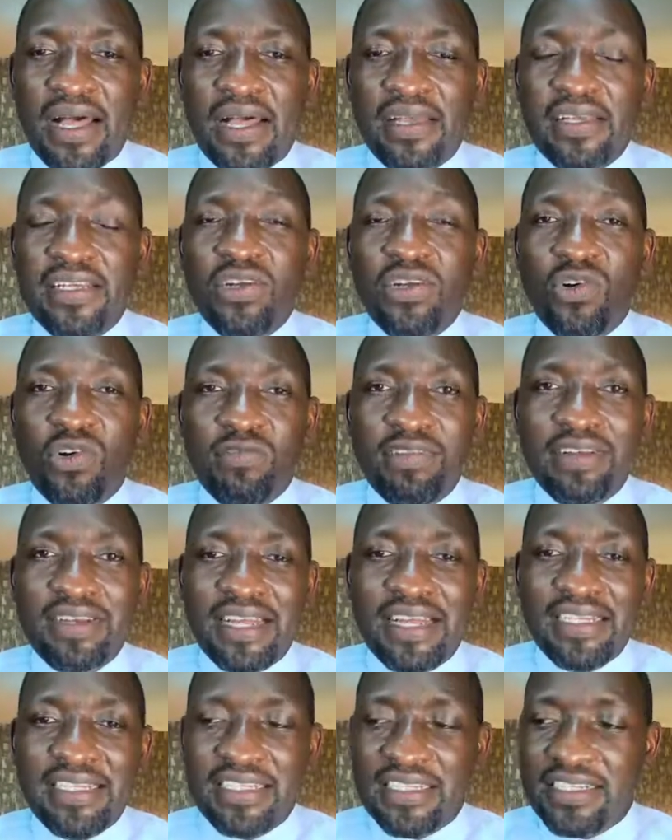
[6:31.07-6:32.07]
In
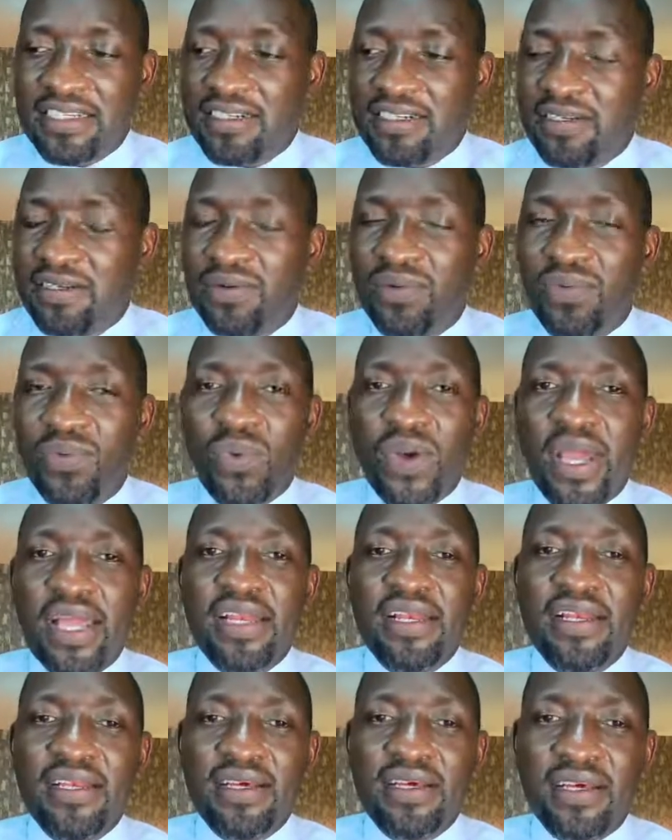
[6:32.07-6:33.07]
COVID-19,
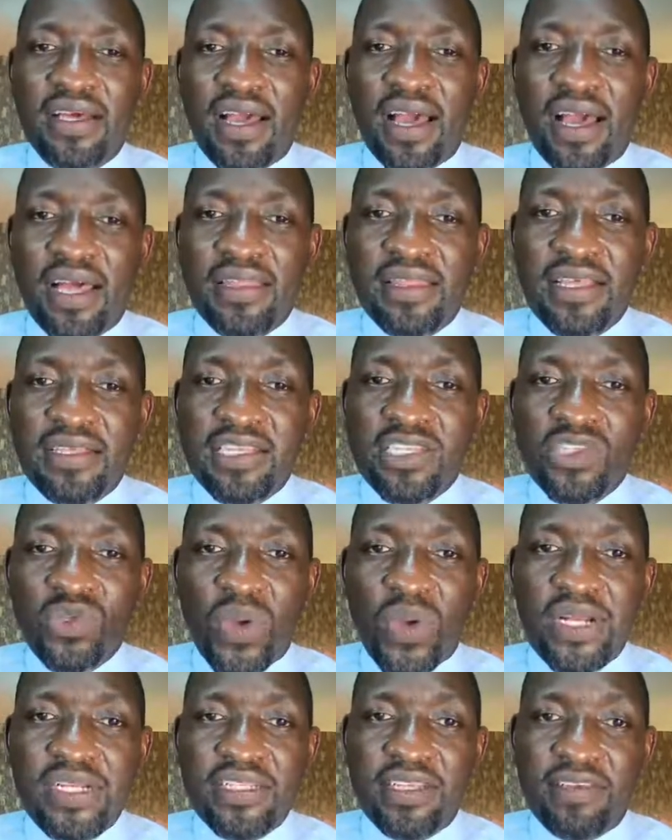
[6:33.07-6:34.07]
when this is
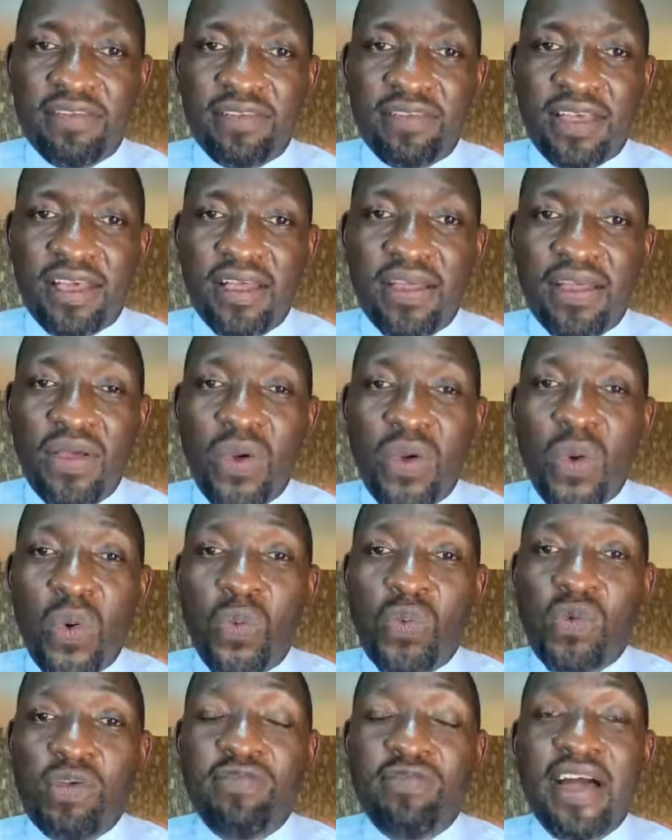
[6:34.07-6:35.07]
quite severe,
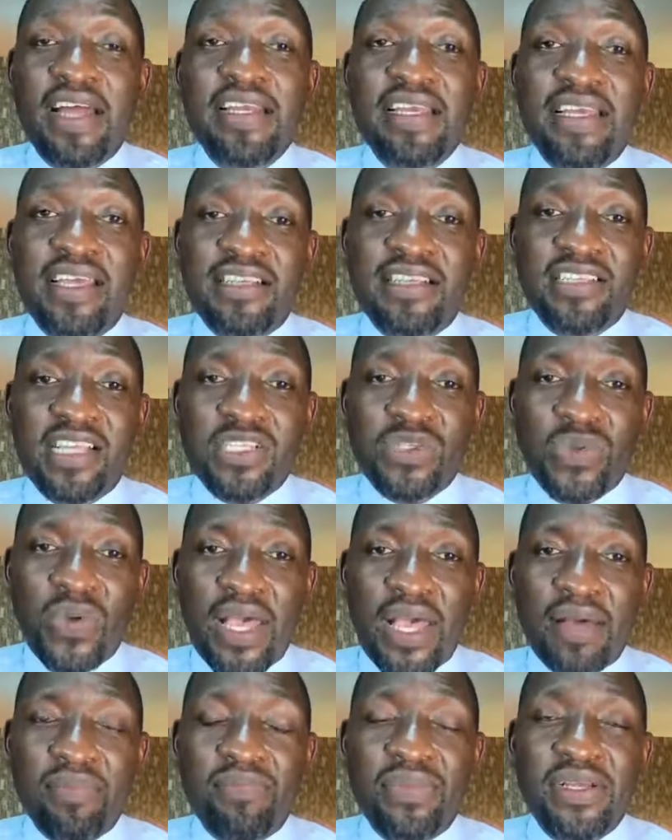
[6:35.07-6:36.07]
we've had cases
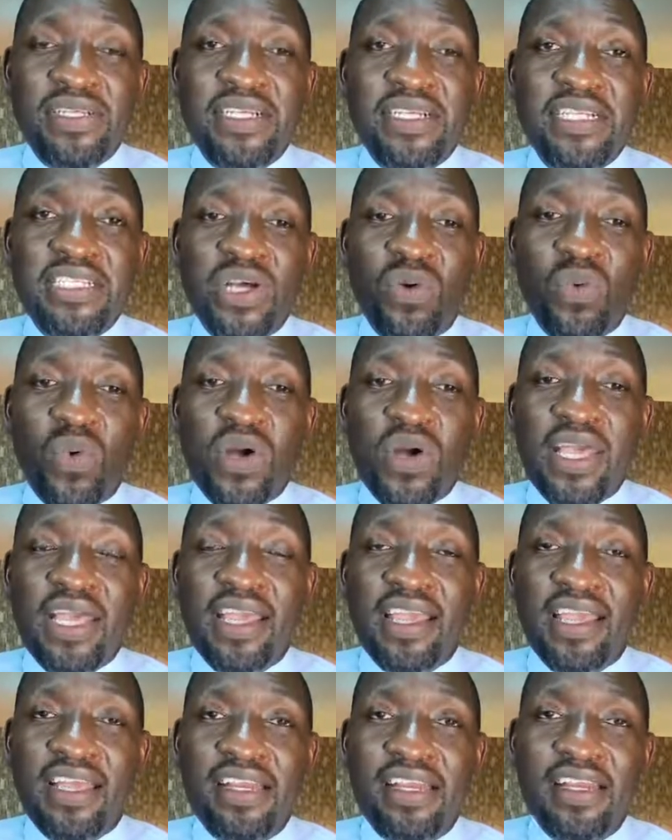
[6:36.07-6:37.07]
where patients are
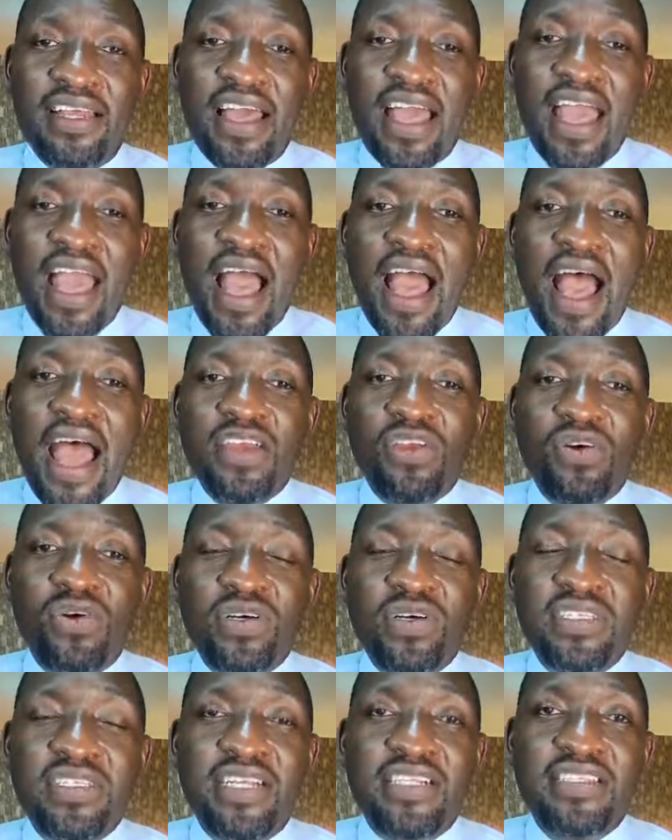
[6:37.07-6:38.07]
walking in and
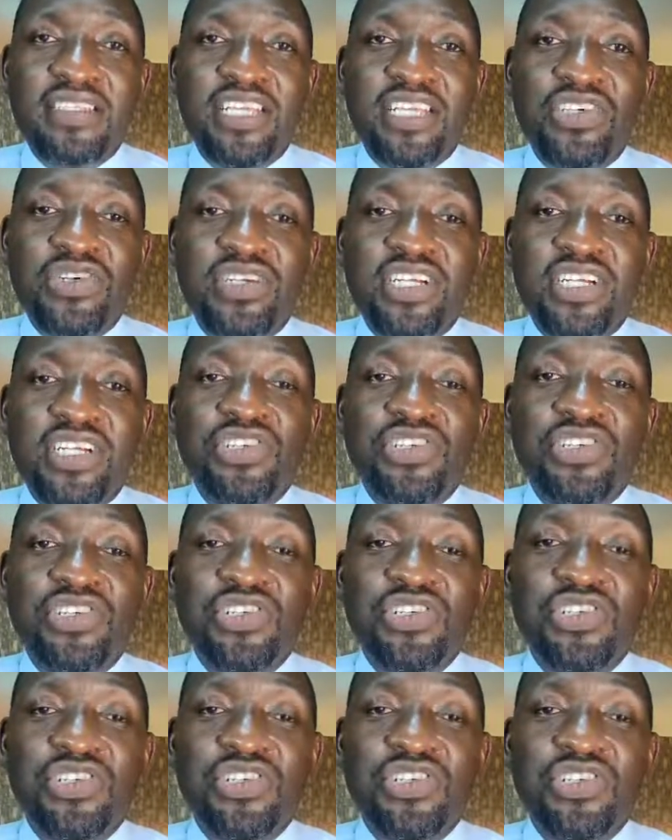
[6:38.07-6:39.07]
oxygen saturation is
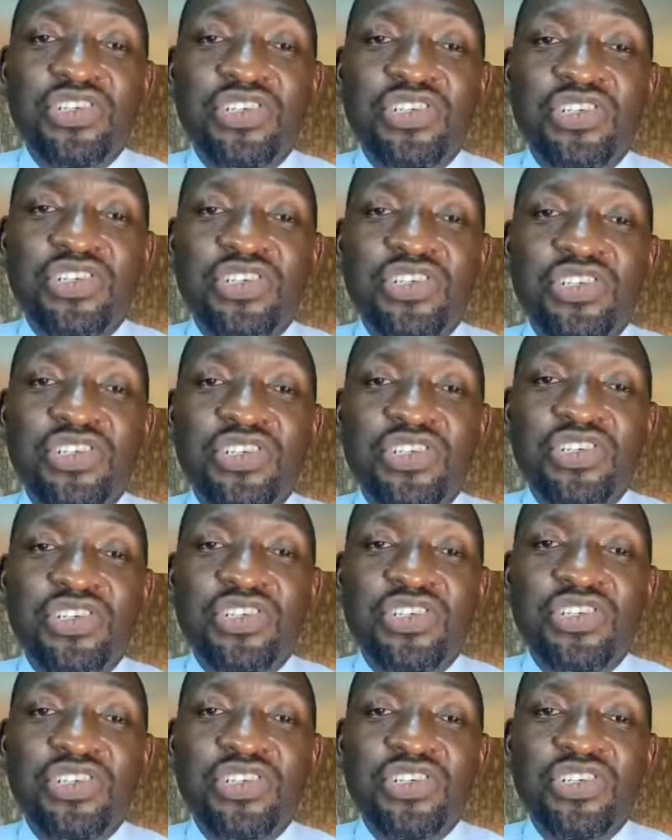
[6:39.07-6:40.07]
less than
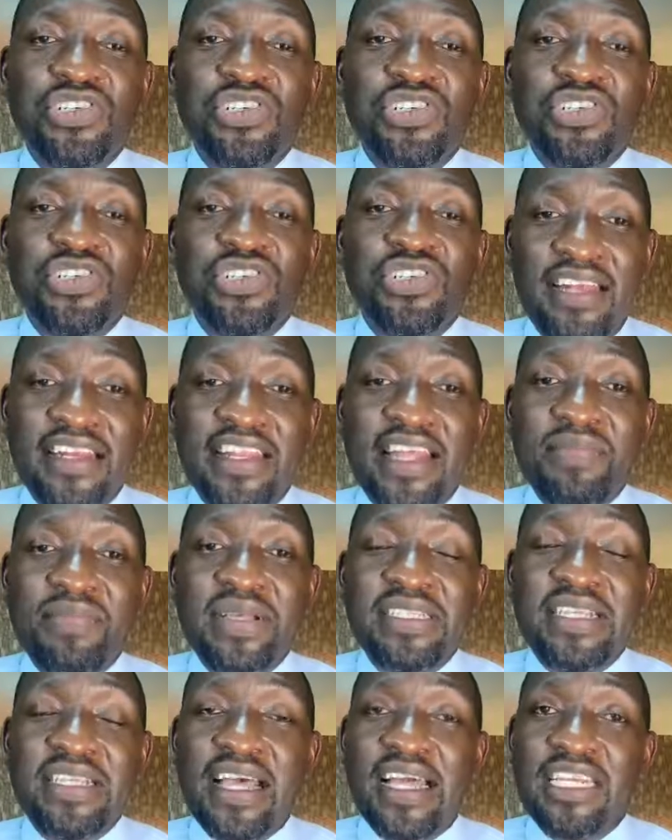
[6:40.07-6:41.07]
40%. And they're
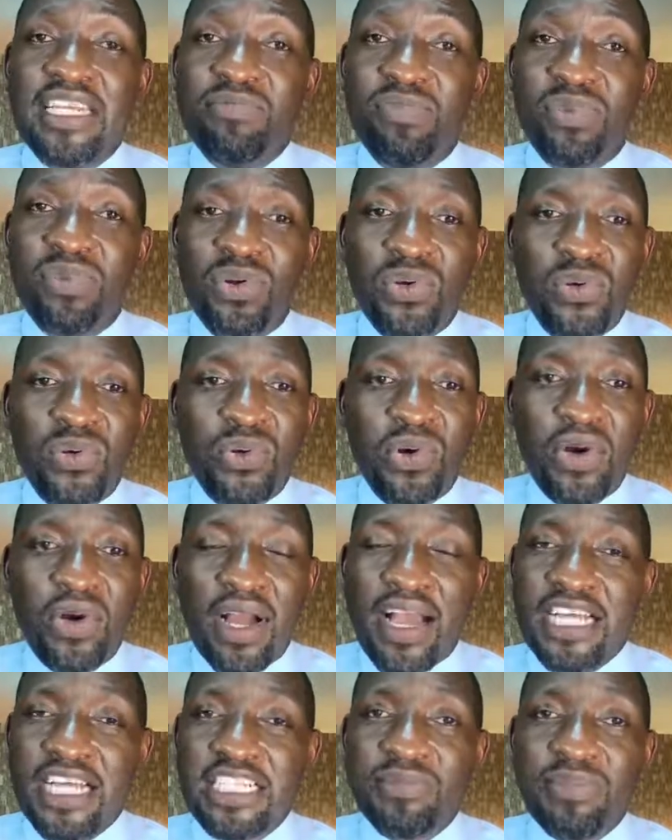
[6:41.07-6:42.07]
basically blue,
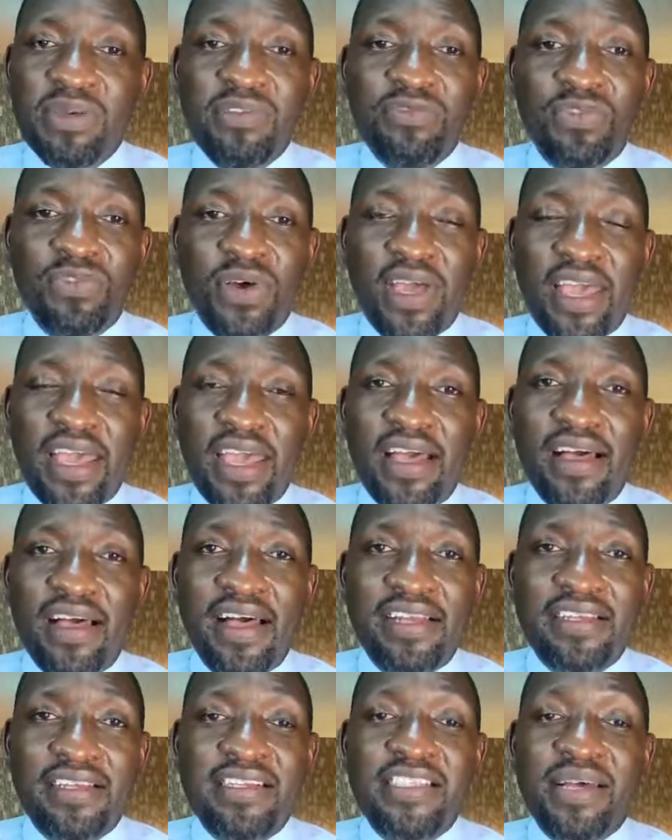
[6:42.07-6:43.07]
gasping for air.
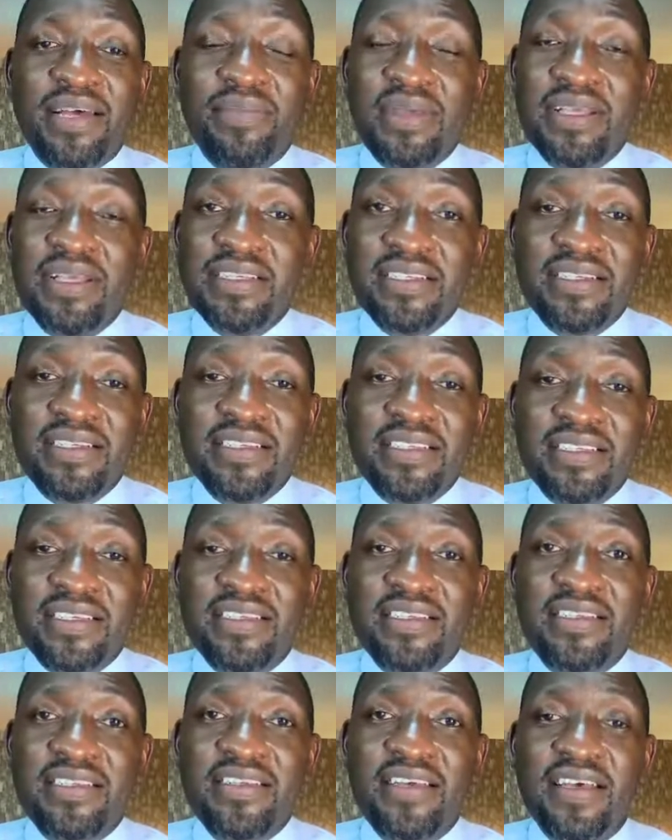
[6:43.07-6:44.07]
And in some
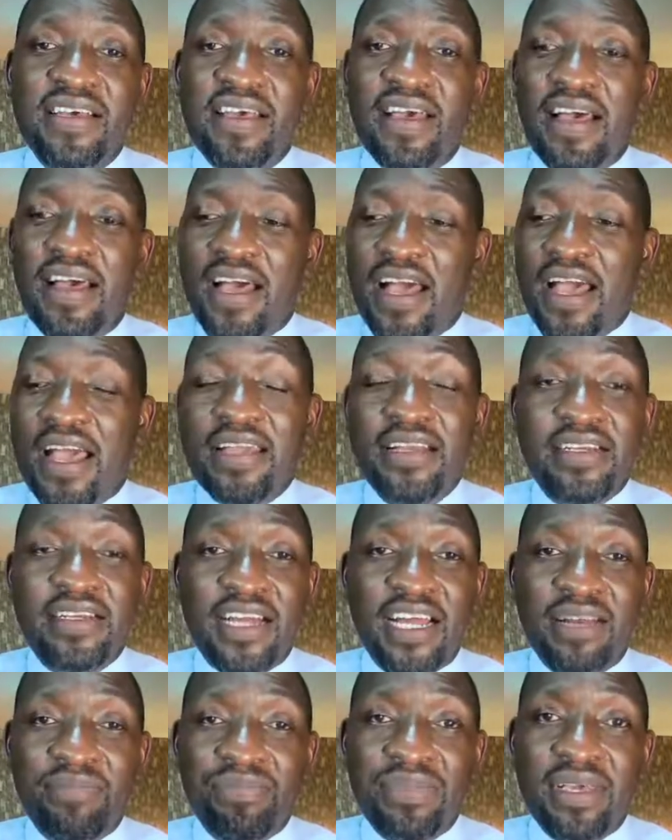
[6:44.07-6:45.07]
instances, it
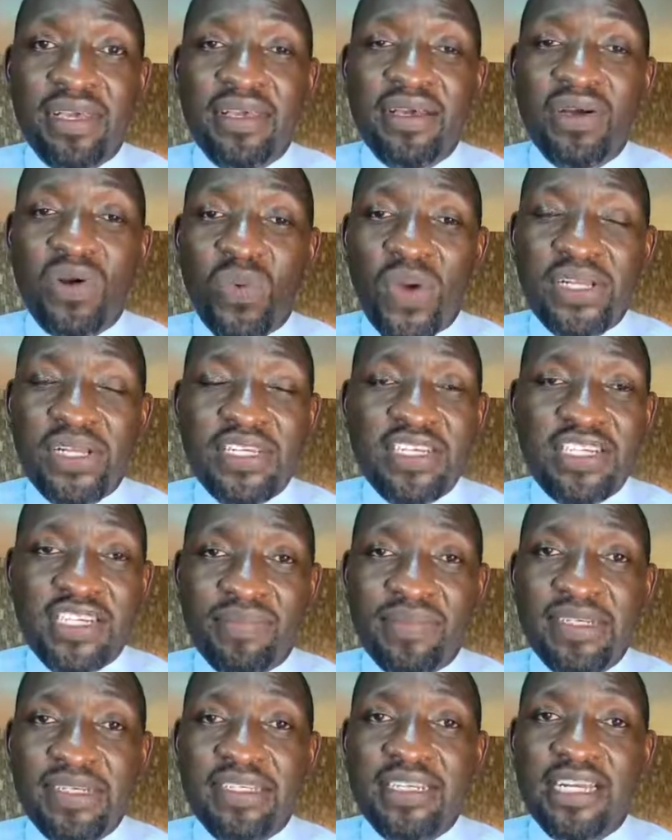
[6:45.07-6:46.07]
can be quite
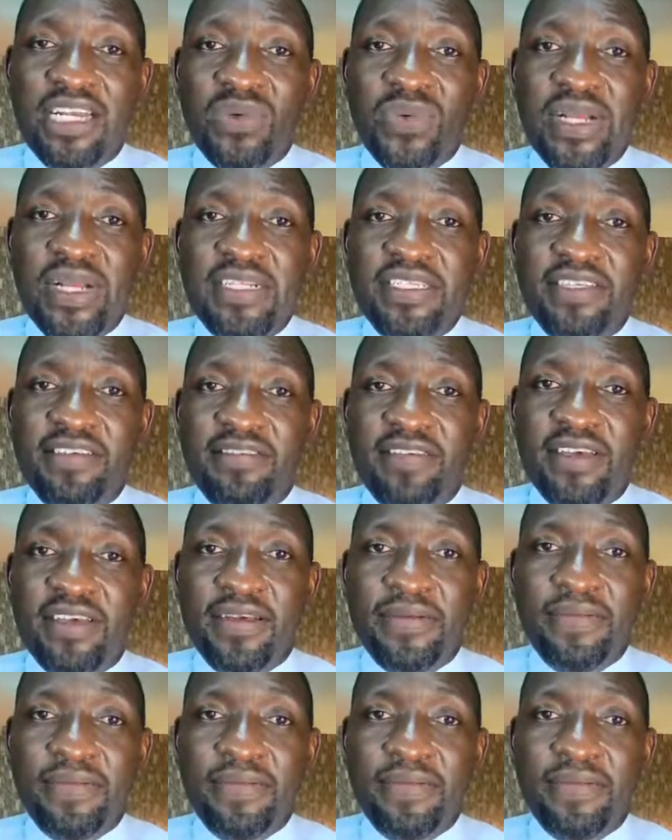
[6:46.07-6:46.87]
dramatic and quite severe.